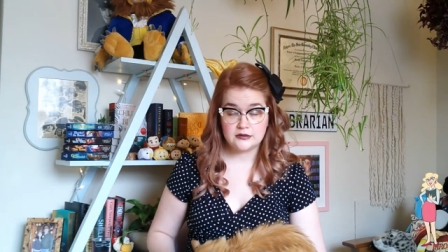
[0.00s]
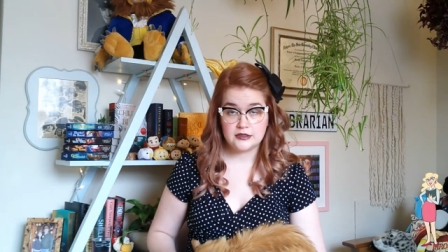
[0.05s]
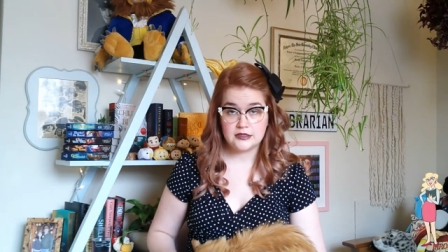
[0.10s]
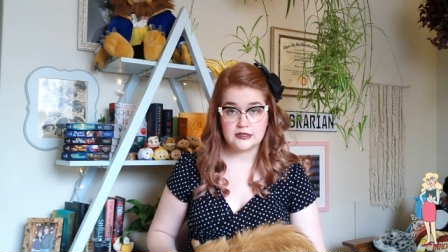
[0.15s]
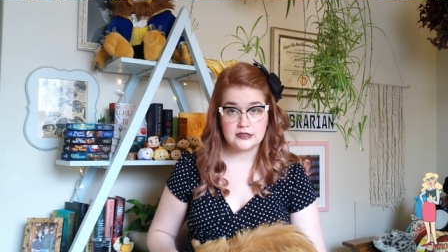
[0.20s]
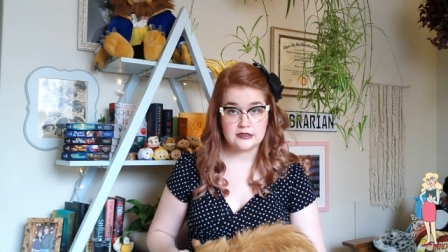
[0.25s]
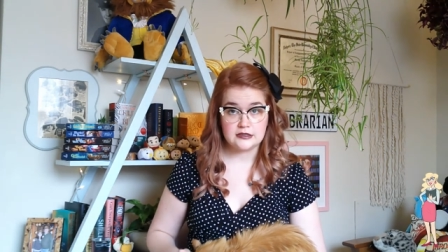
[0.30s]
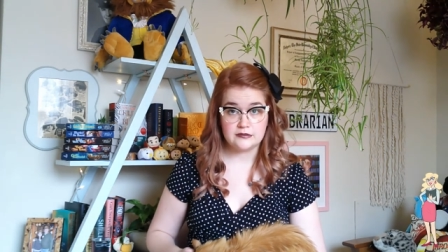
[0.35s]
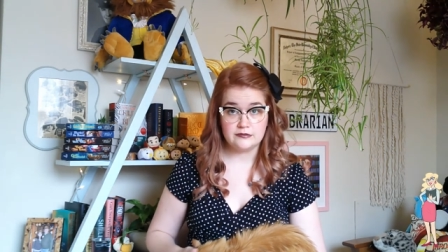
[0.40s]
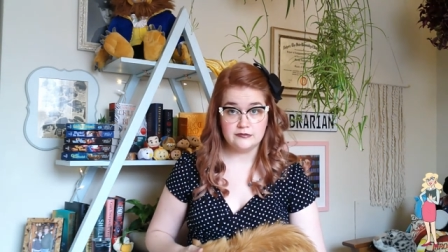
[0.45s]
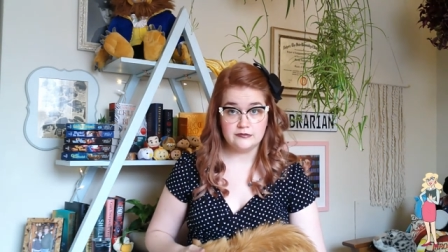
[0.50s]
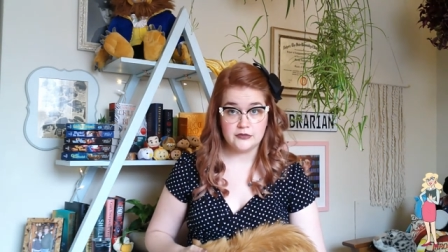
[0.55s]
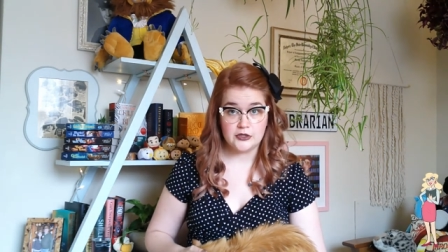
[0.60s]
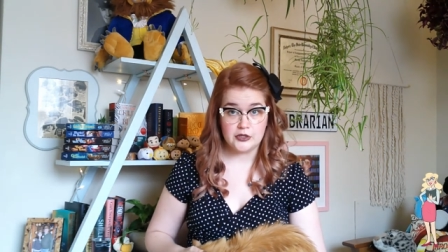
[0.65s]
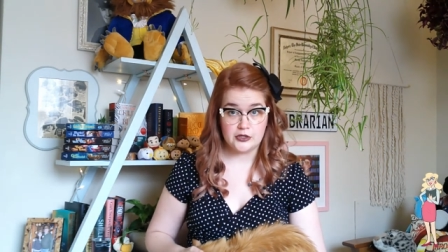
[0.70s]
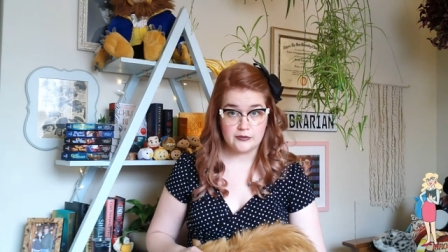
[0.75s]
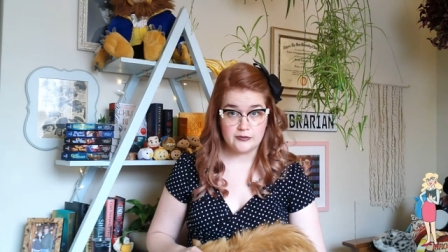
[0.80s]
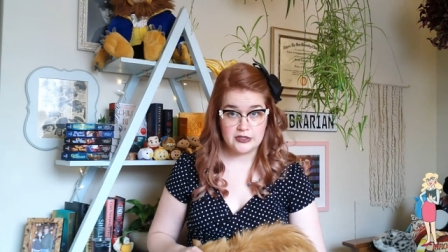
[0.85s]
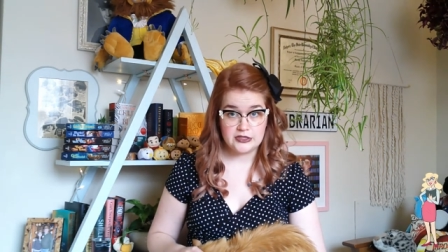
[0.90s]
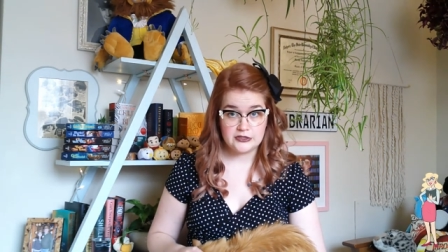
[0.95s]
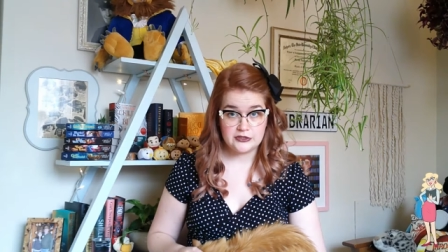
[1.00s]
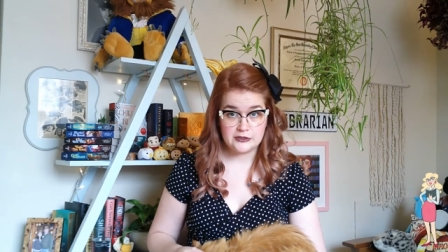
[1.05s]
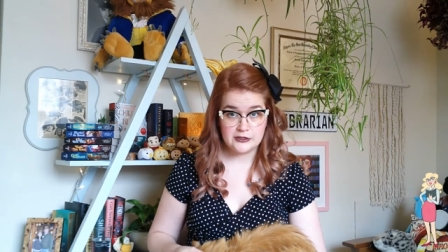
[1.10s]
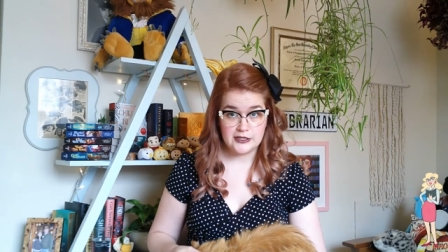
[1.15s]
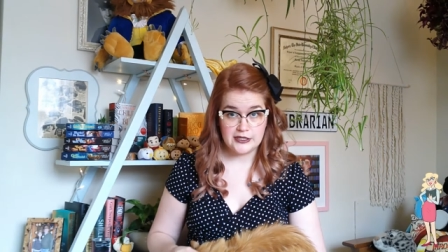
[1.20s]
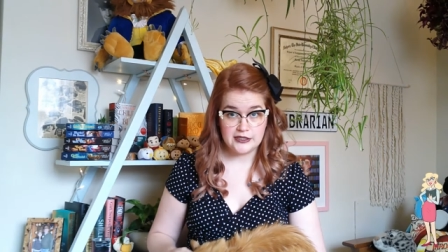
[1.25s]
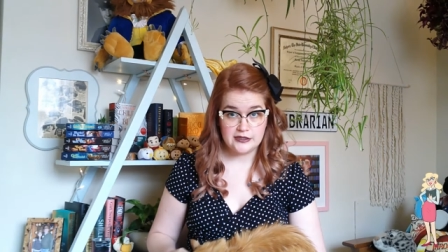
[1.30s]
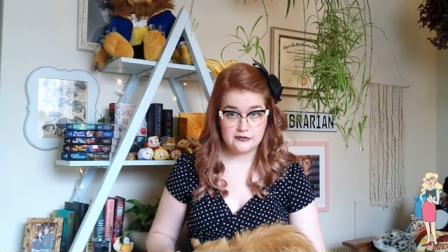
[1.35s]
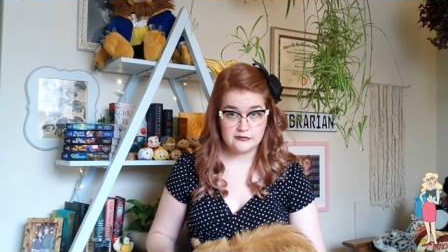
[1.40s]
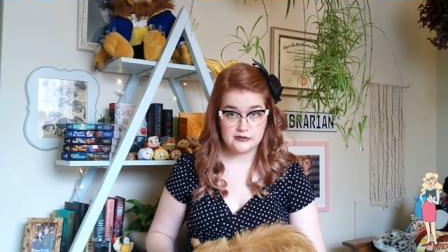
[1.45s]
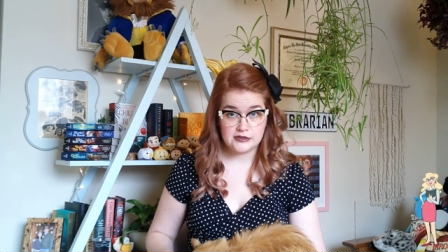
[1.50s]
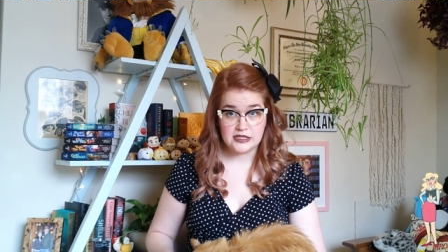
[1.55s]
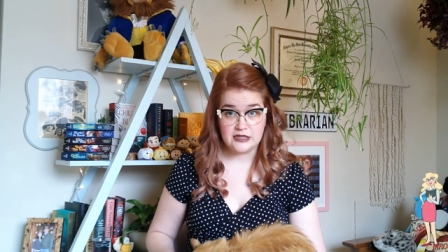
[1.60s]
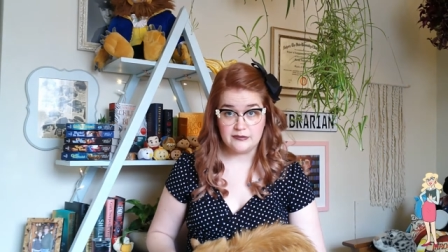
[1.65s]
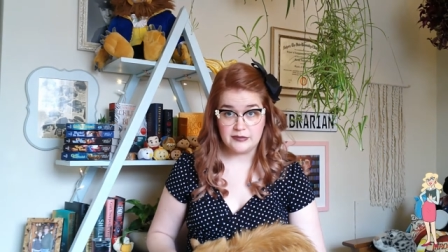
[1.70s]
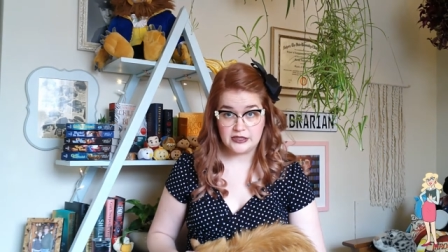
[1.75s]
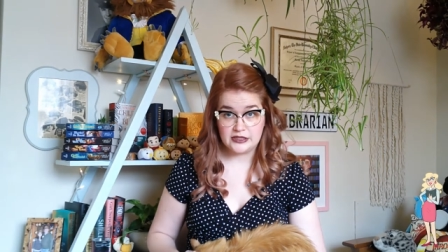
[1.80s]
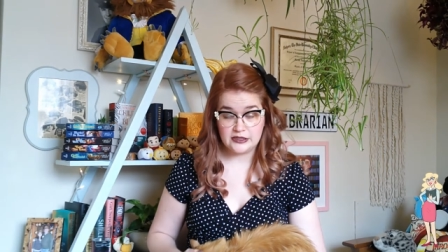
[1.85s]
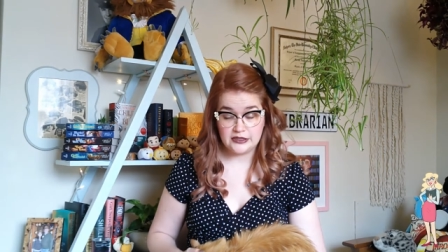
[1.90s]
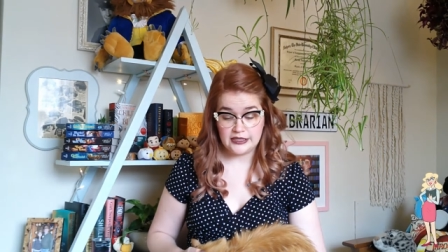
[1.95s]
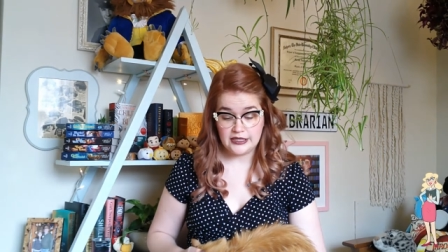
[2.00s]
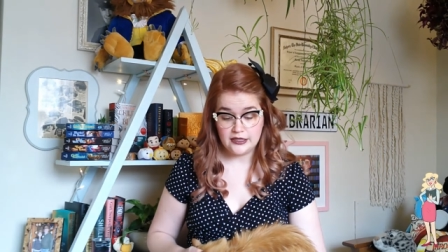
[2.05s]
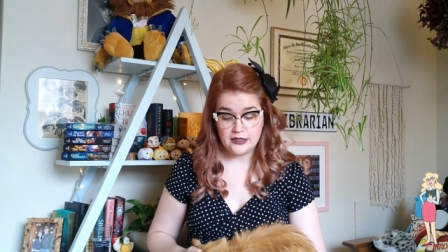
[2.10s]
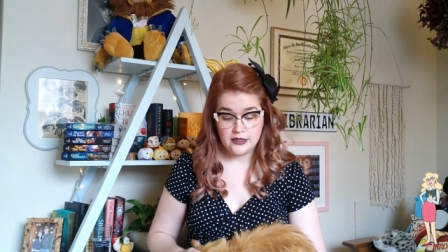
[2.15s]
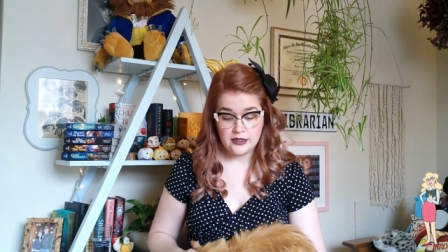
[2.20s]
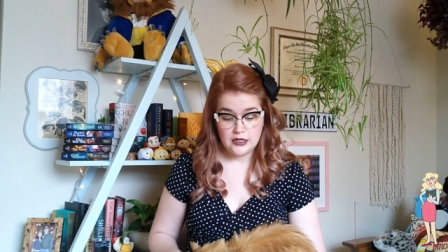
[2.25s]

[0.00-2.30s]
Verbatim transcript: because it's a murder mystery, typically.